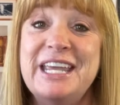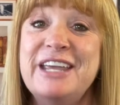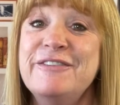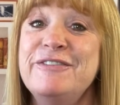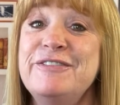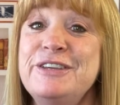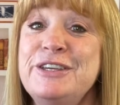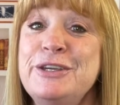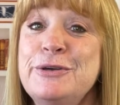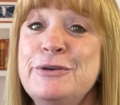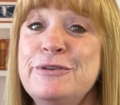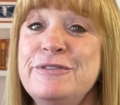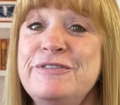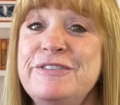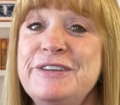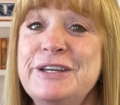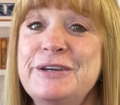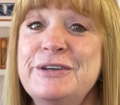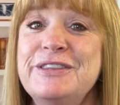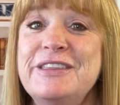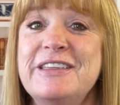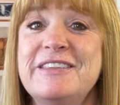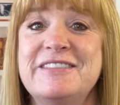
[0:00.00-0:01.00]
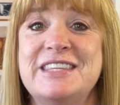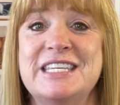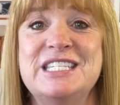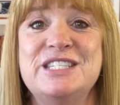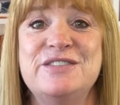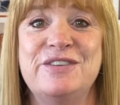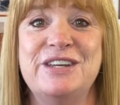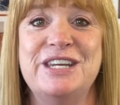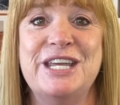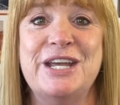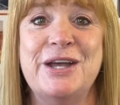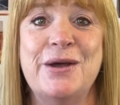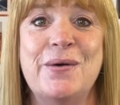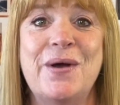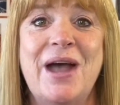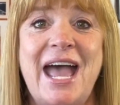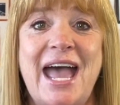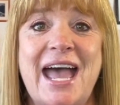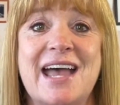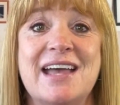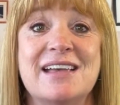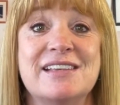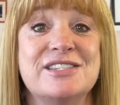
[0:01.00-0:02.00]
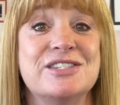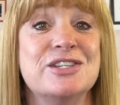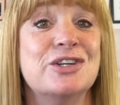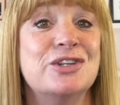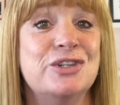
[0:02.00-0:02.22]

if you feel that this video has